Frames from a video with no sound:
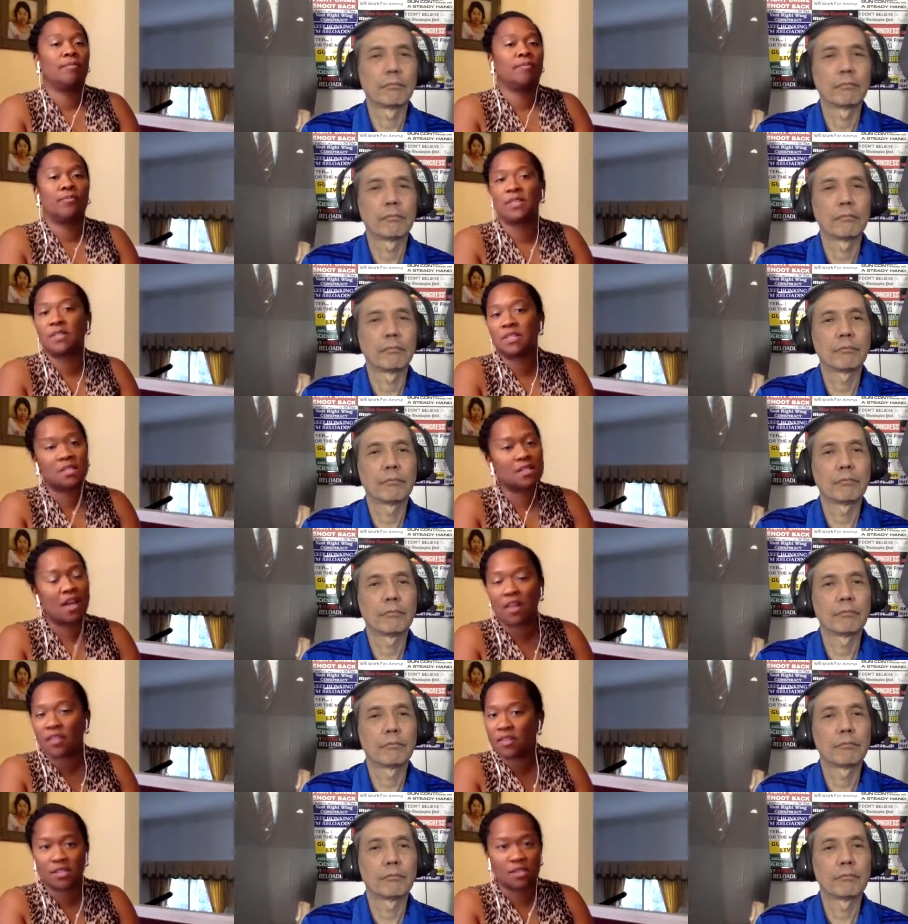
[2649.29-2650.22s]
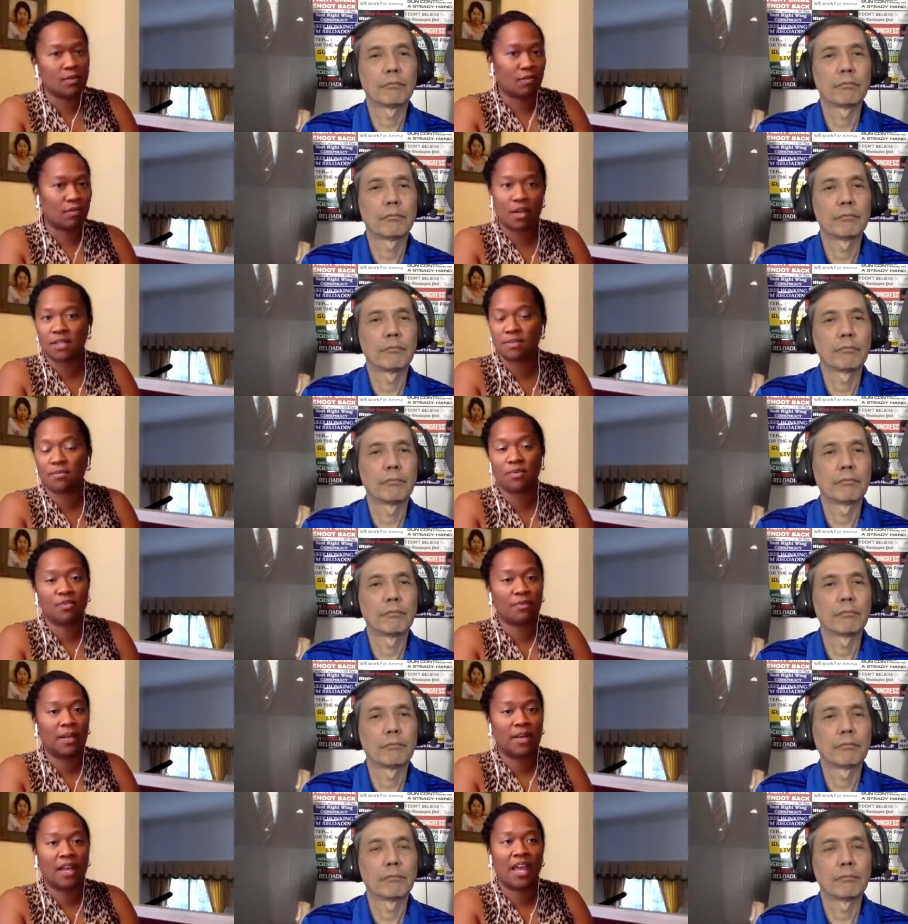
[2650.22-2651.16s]
Speaker 1: This is not the civil rights
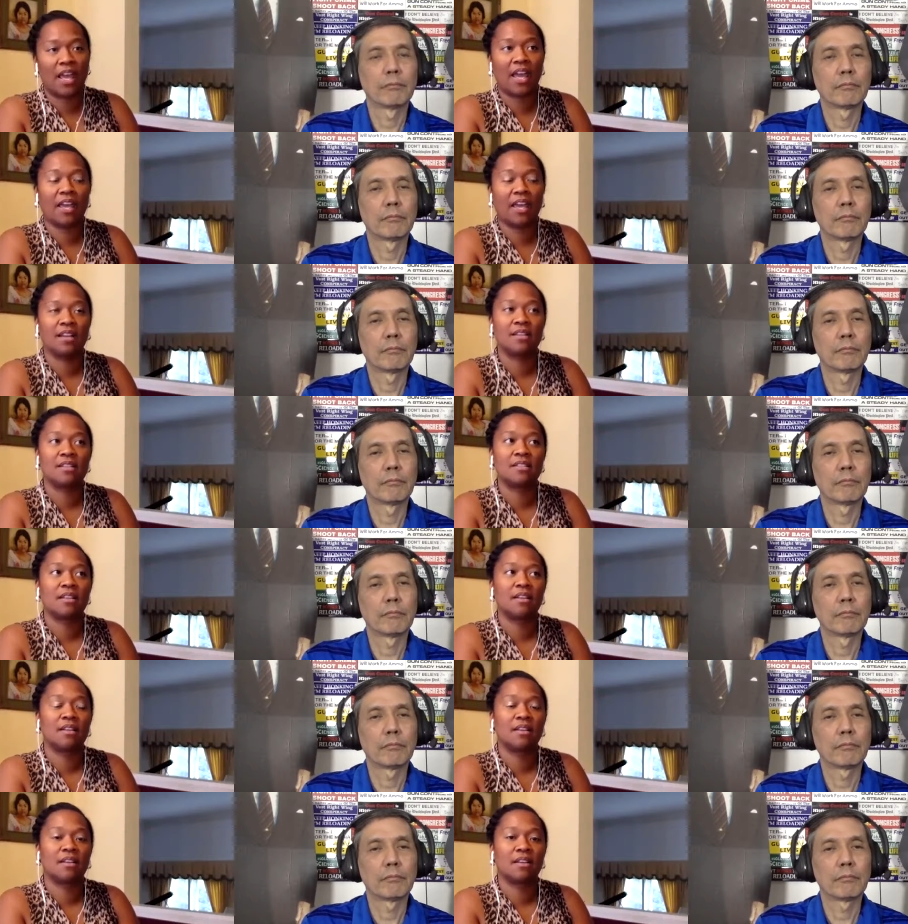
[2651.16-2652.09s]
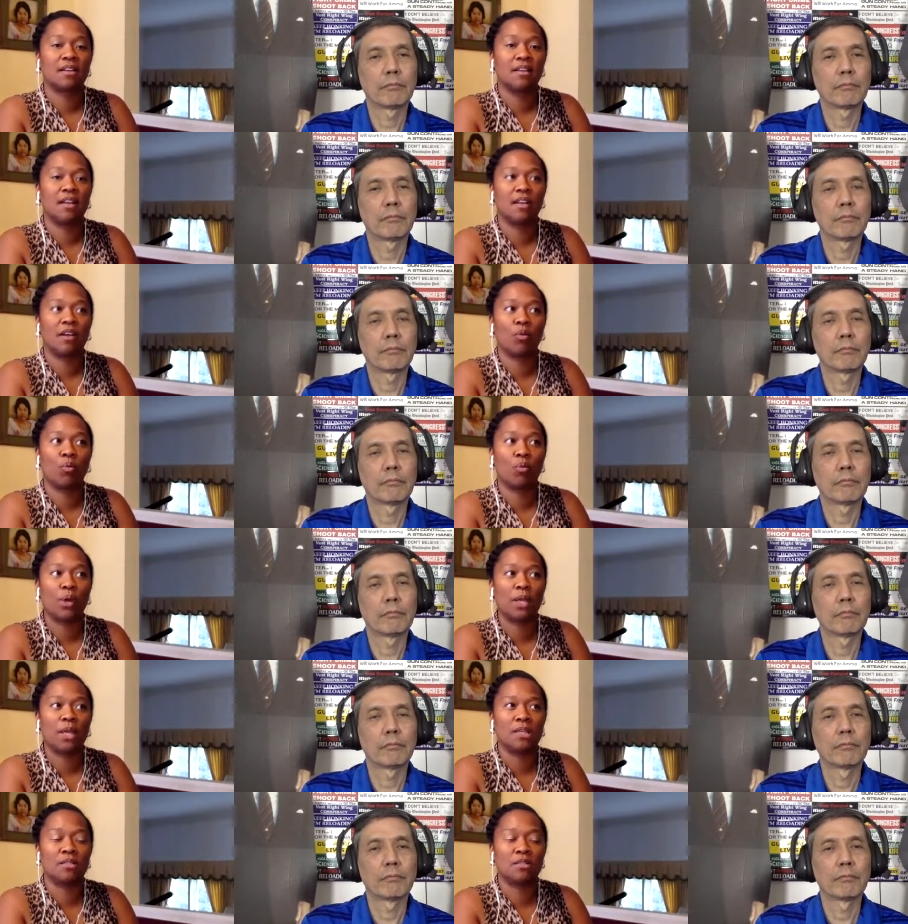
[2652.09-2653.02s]
movement. And
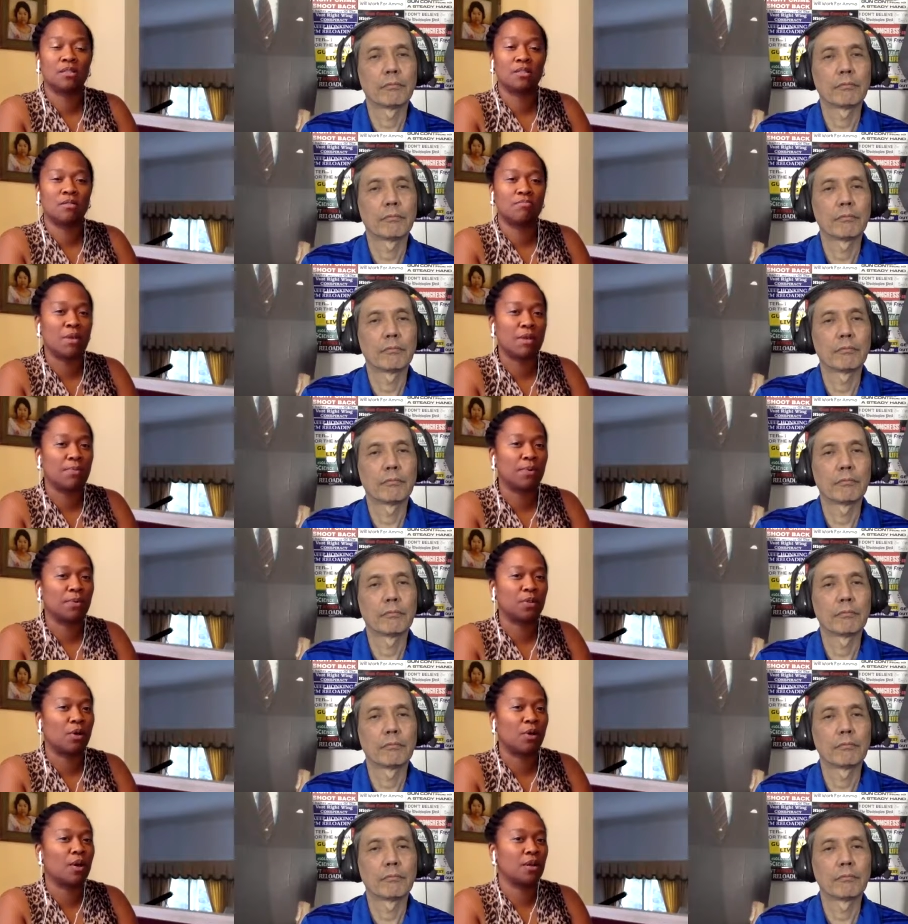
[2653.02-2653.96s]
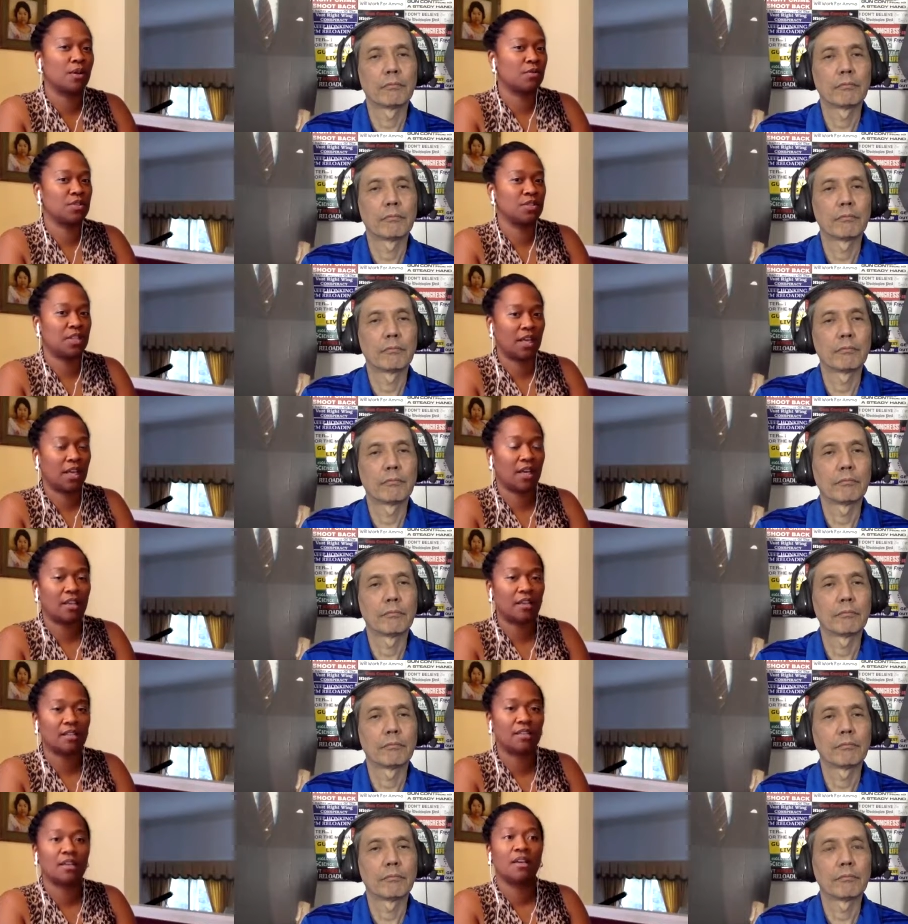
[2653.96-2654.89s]
we people don't
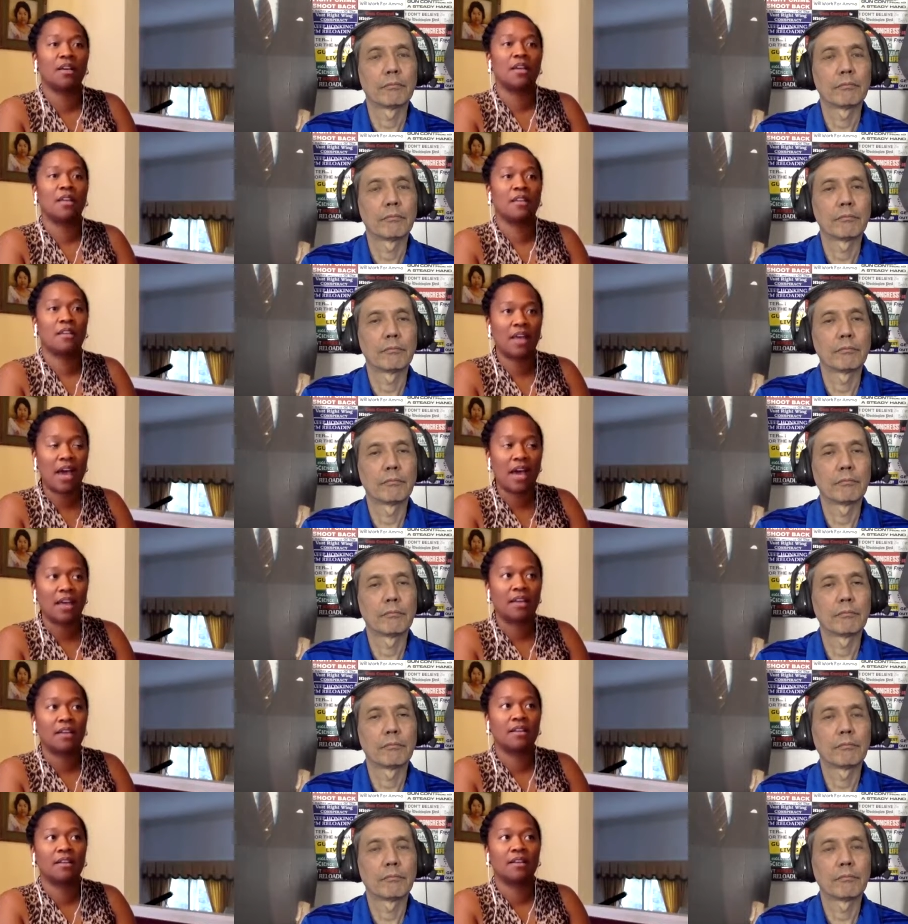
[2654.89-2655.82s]
understand that